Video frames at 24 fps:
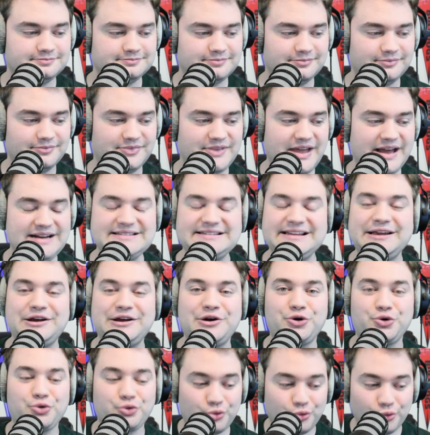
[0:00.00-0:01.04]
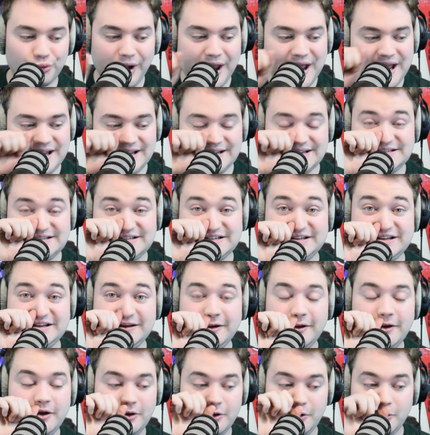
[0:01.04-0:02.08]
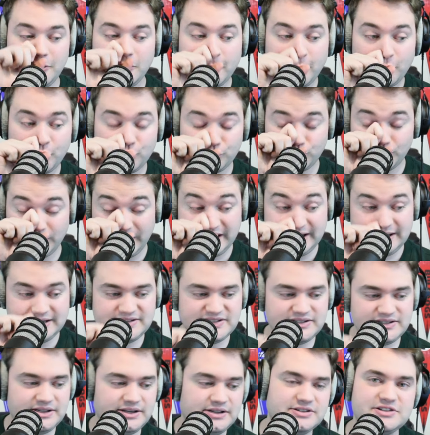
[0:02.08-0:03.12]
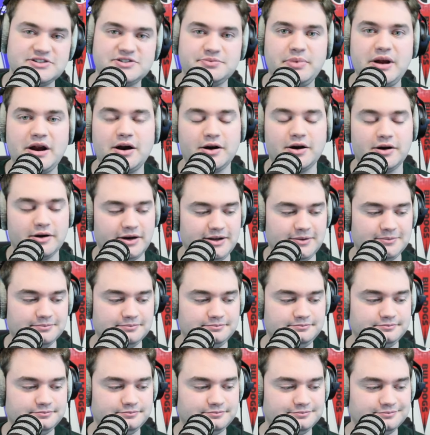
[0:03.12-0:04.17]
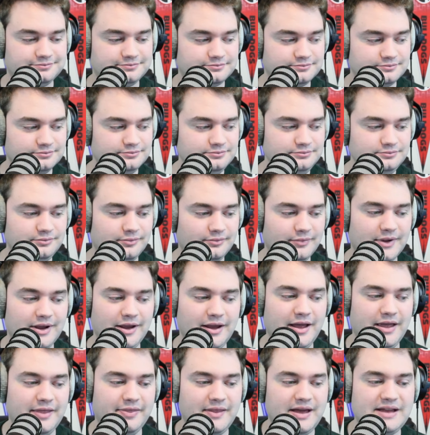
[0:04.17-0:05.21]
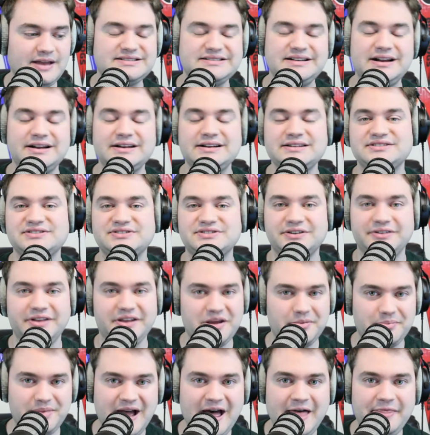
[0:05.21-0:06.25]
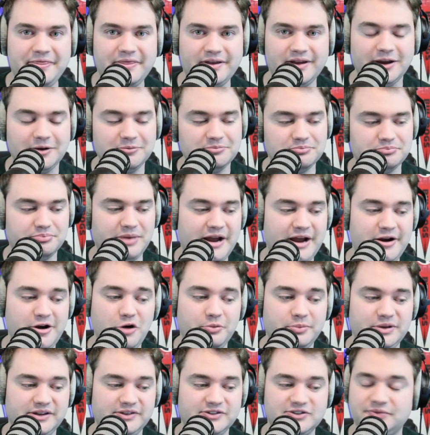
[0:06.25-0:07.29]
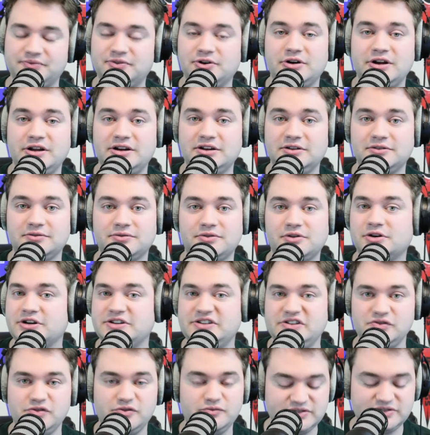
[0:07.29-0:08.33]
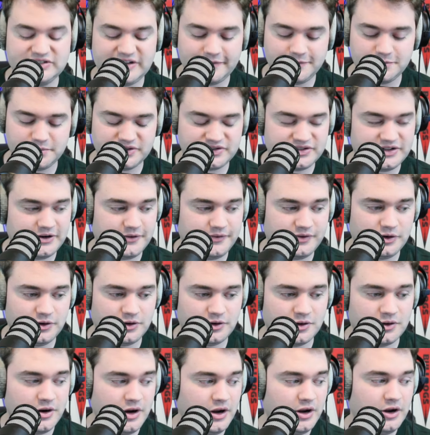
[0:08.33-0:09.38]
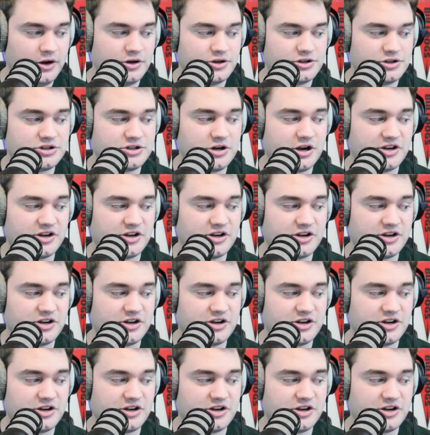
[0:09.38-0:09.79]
That is a crazy, crazy disparity. And that's not necessarily a bad thing, by no means. If you're hitting 37% of your shots